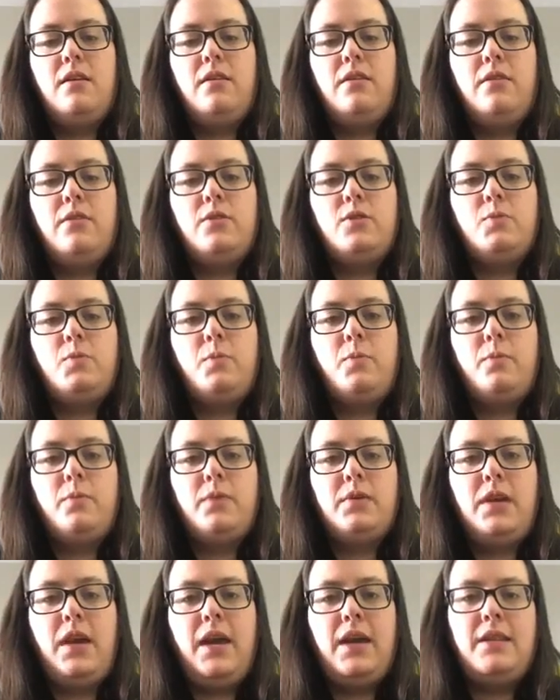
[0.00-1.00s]
those
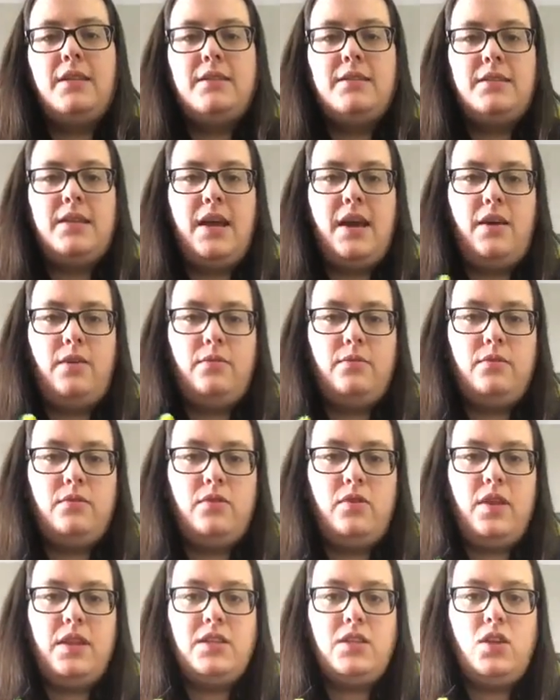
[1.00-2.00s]
ends down.
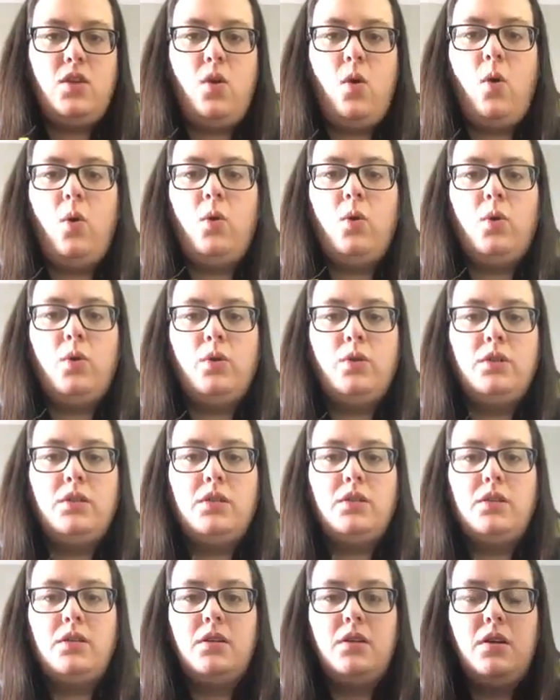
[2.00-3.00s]
So that's going to hold
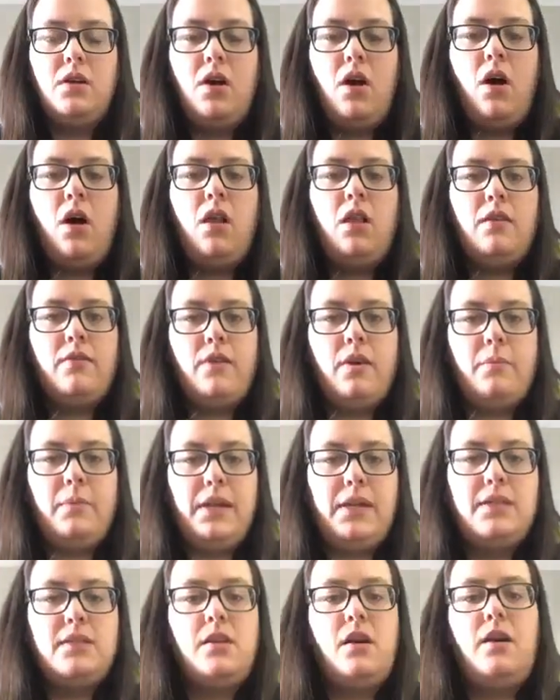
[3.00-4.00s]
all of our
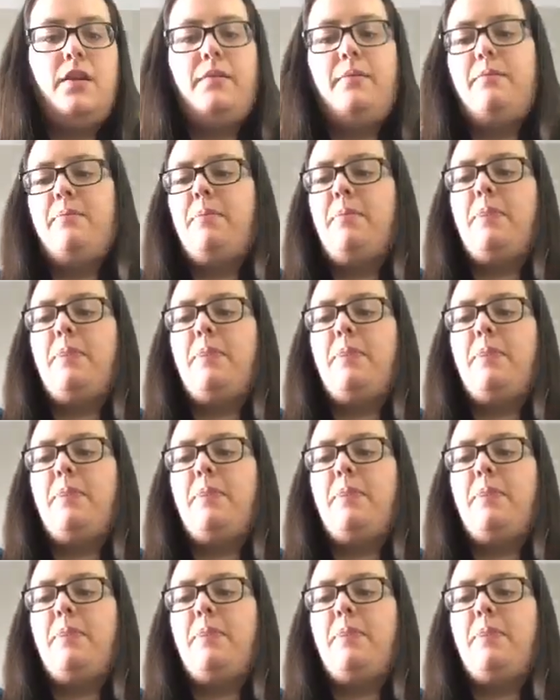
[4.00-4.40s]
beads on.